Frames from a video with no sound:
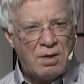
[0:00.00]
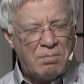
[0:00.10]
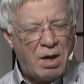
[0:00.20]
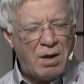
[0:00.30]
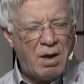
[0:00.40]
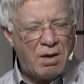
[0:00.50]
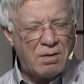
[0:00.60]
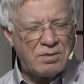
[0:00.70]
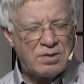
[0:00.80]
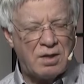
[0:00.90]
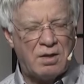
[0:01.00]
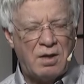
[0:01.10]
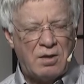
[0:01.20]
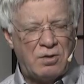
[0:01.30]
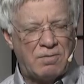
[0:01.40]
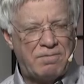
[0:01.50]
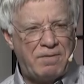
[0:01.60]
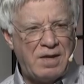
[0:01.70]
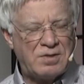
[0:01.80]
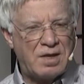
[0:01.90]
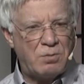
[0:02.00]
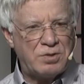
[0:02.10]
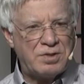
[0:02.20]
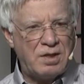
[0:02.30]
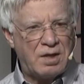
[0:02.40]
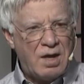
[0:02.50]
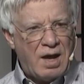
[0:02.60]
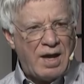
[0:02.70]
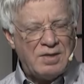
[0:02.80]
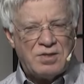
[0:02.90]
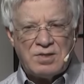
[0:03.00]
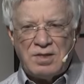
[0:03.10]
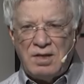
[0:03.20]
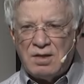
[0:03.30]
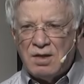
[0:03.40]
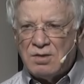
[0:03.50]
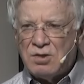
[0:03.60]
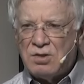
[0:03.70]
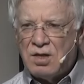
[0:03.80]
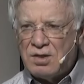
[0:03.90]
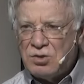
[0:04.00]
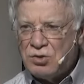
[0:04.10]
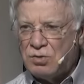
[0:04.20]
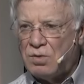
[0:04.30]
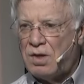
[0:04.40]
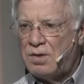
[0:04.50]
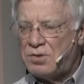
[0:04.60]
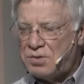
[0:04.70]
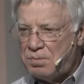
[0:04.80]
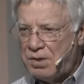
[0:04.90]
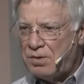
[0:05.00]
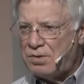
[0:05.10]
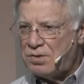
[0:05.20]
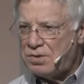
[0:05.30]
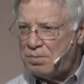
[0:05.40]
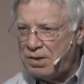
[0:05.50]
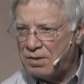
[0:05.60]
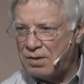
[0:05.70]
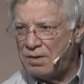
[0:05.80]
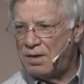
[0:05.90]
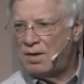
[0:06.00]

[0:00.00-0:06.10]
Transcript: My heart said, Your face I will seek. I seek to touch you, spirit to spirit.